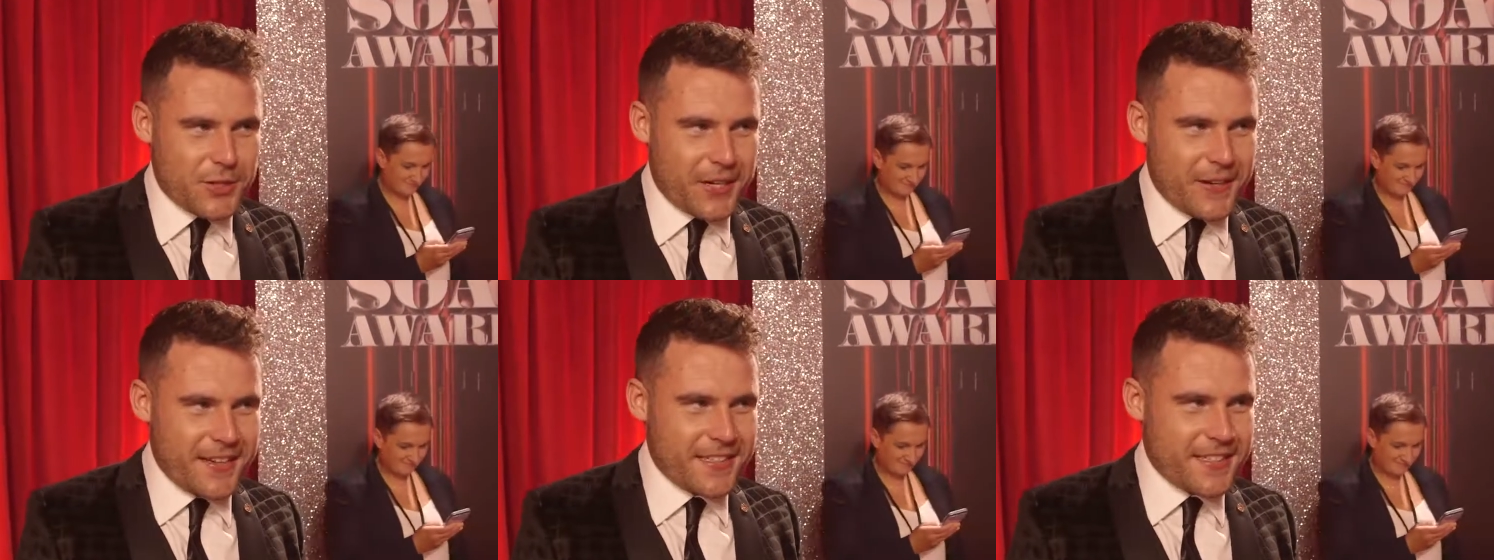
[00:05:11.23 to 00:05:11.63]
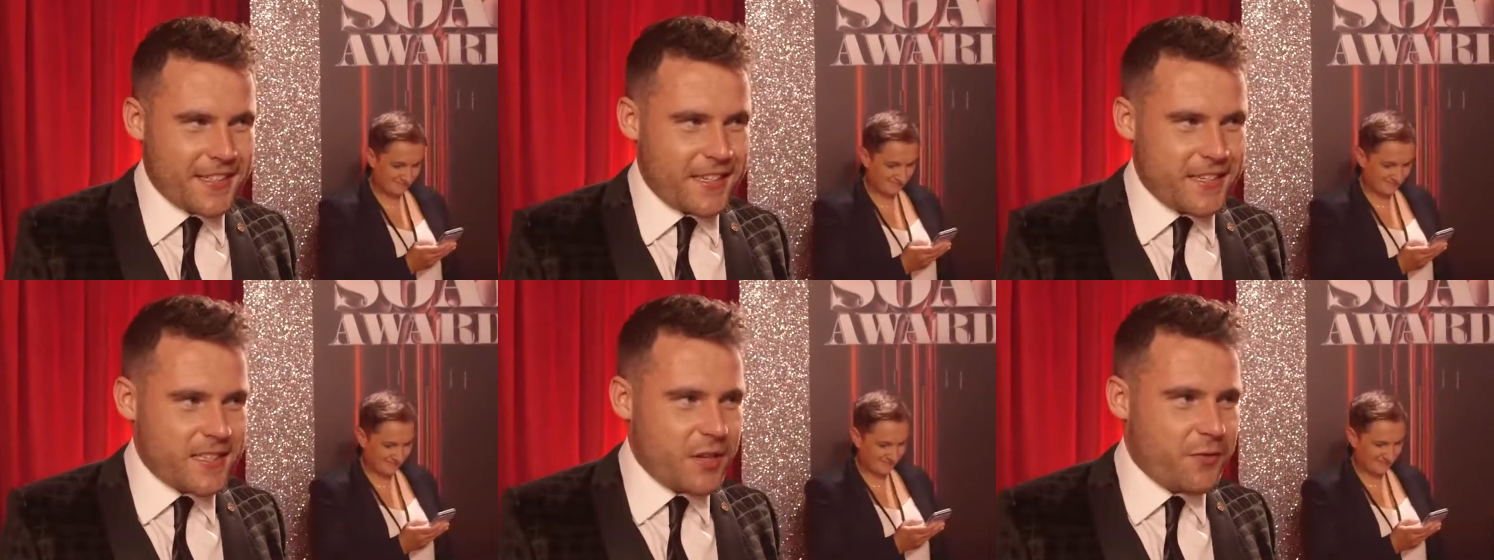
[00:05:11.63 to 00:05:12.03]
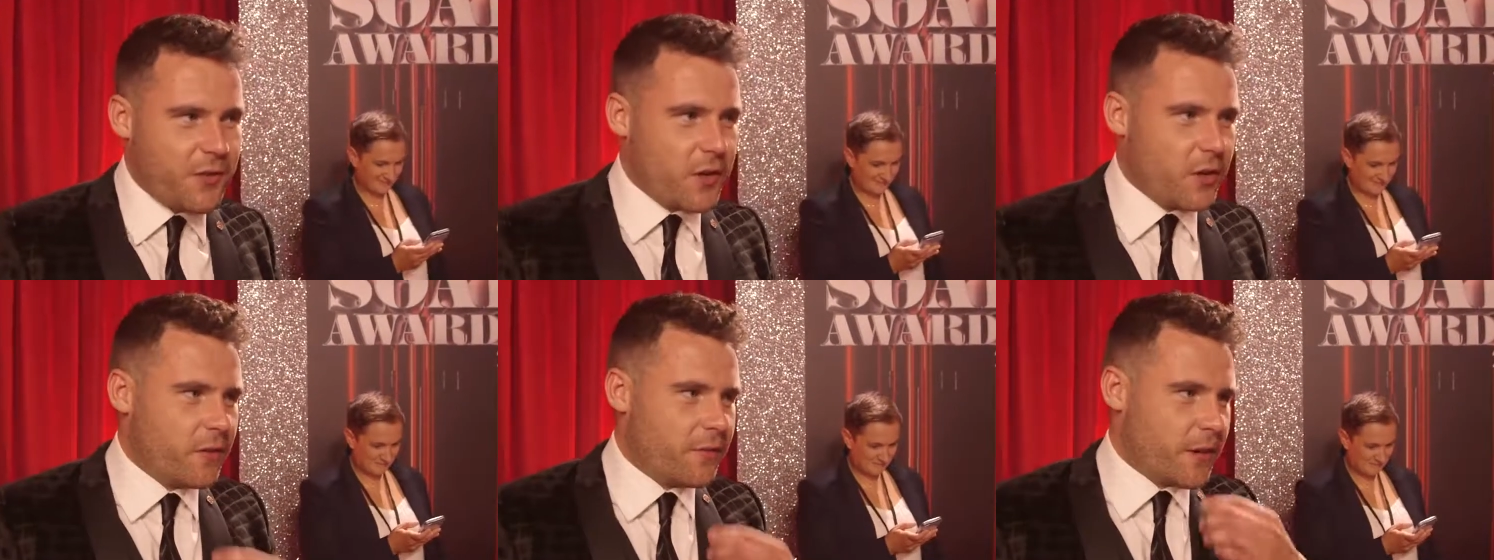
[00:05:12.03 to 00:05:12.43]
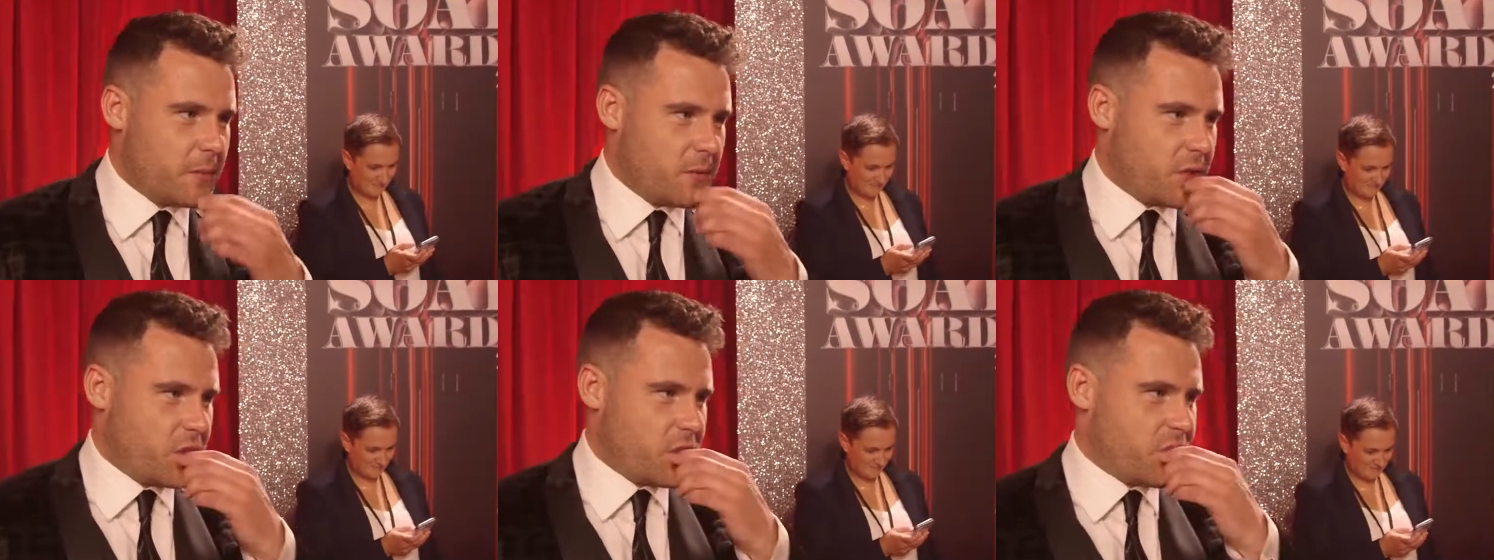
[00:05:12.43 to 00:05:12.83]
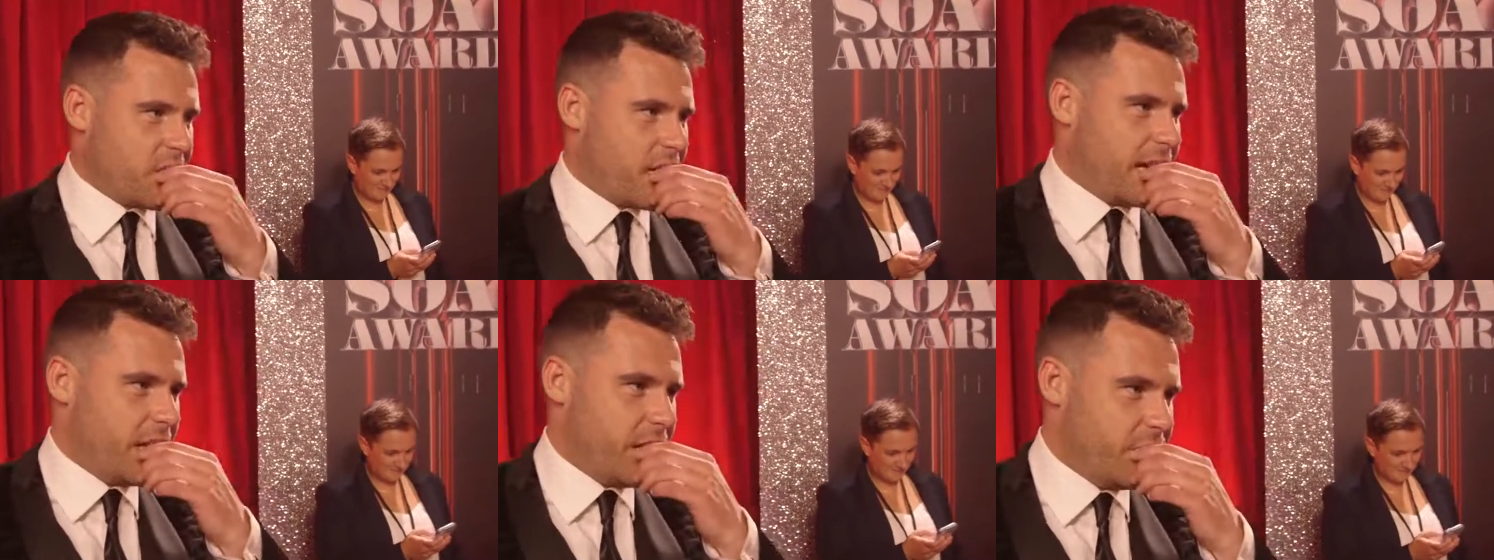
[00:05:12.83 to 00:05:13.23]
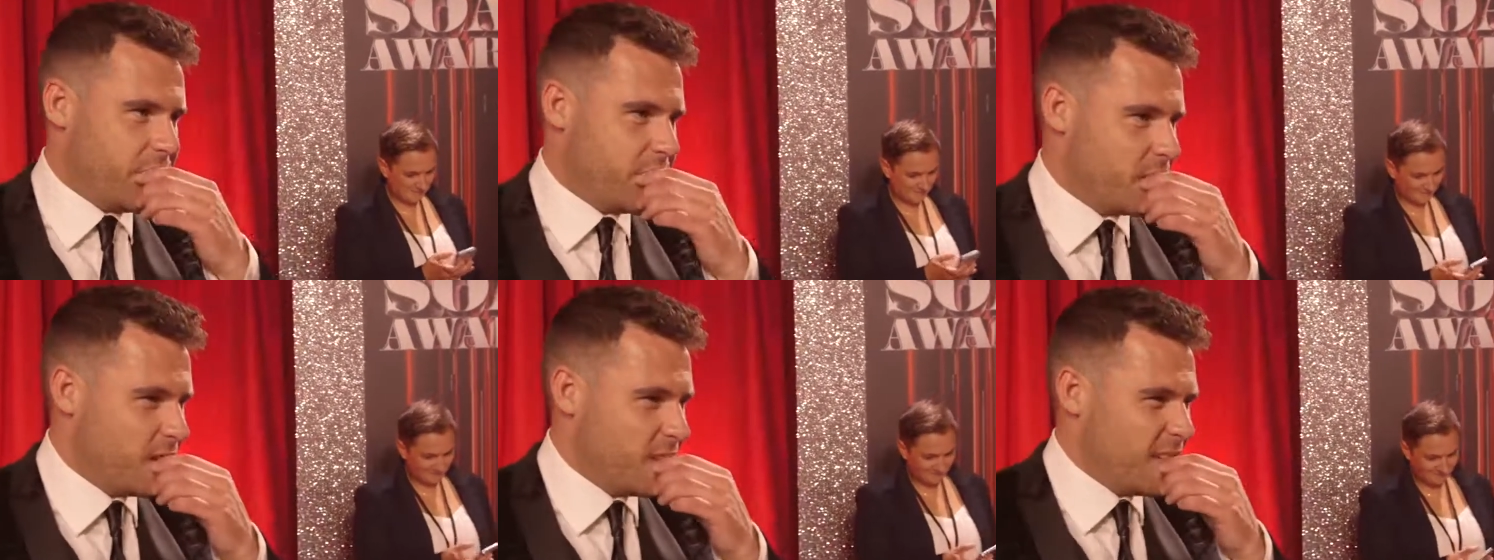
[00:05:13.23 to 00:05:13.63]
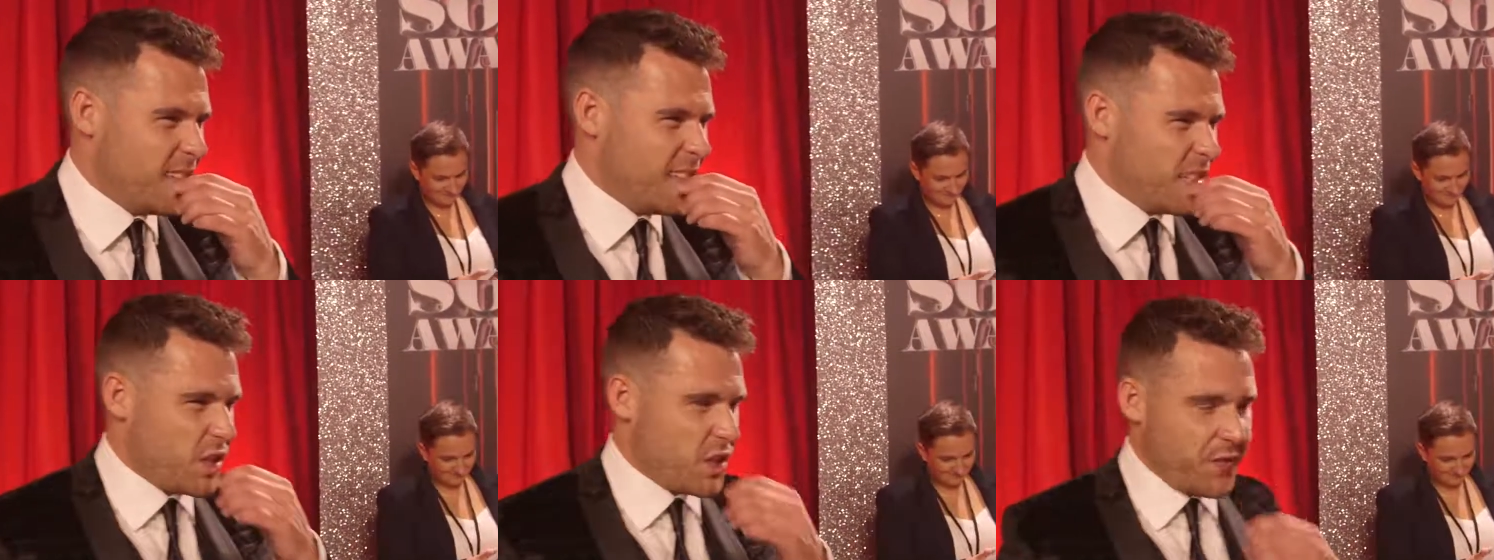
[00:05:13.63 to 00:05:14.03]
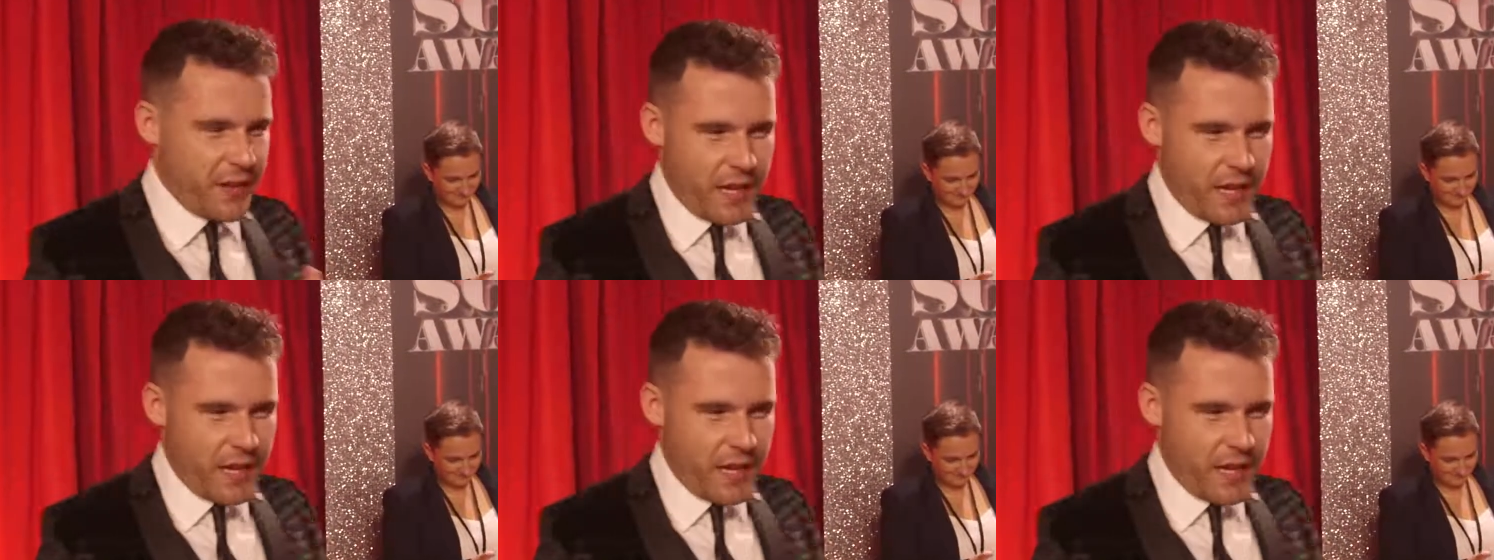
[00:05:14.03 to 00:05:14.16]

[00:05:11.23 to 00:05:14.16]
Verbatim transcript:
Speaker 1: So it's, it's difficult for him to just kind of just